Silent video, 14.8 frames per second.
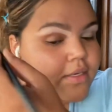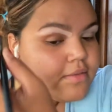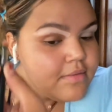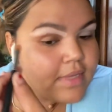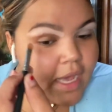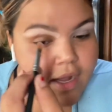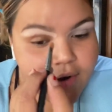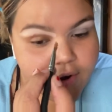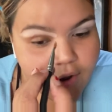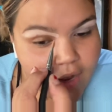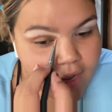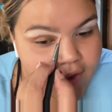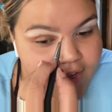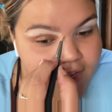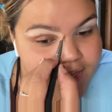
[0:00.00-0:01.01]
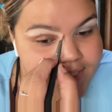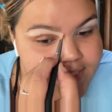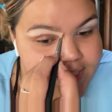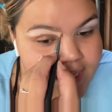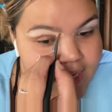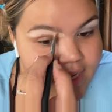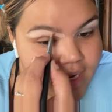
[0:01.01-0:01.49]
I don't know how y'all
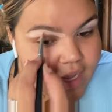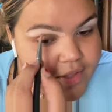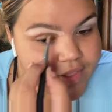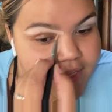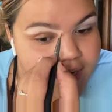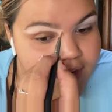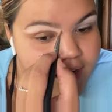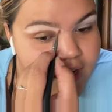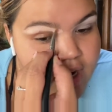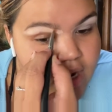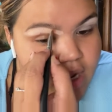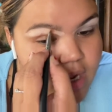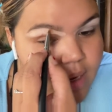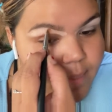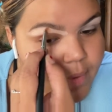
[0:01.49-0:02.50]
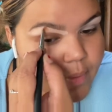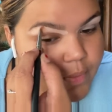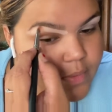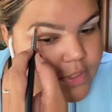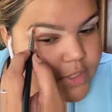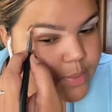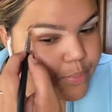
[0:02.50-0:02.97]
say it out there, but we
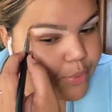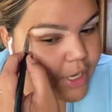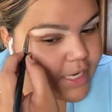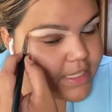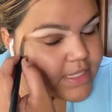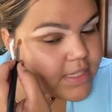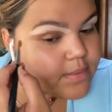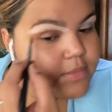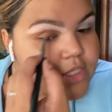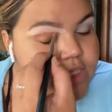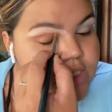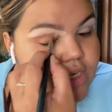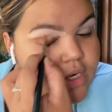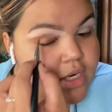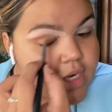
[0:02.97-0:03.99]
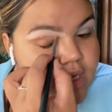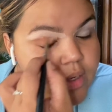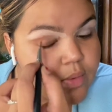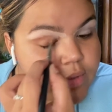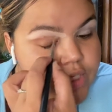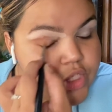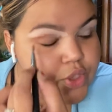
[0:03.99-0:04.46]
went to Branson, Missouri.
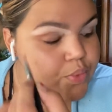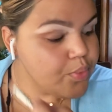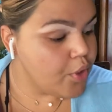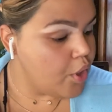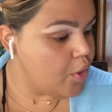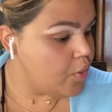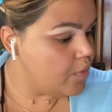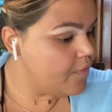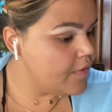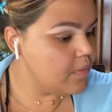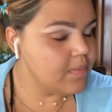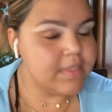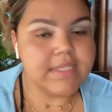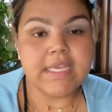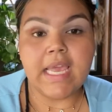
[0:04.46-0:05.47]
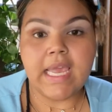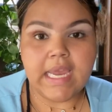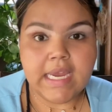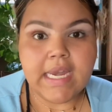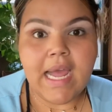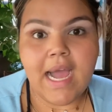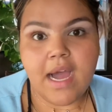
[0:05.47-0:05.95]
We drove, it was
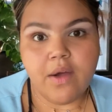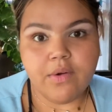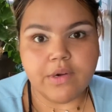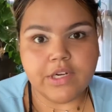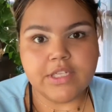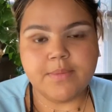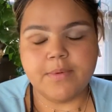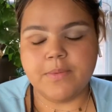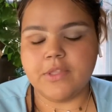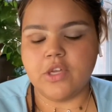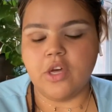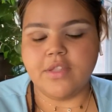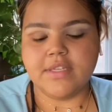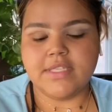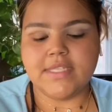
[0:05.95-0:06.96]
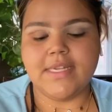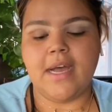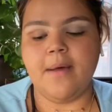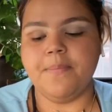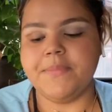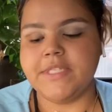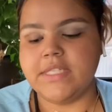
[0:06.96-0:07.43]
8 hours, but with all the
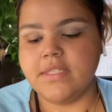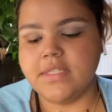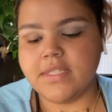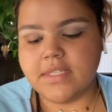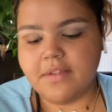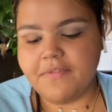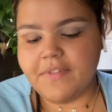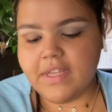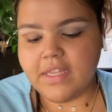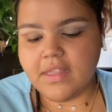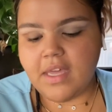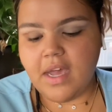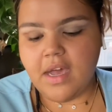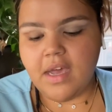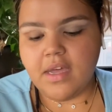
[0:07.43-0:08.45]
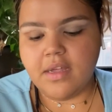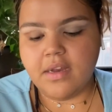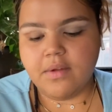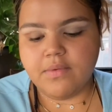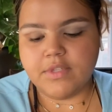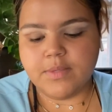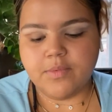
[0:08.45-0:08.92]
stops and stuff like that, it
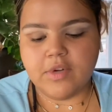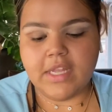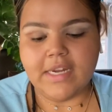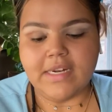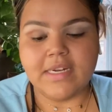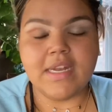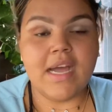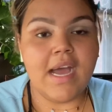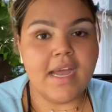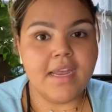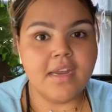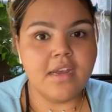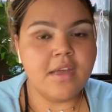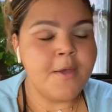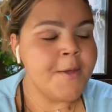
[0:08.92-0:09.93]
was more like 9.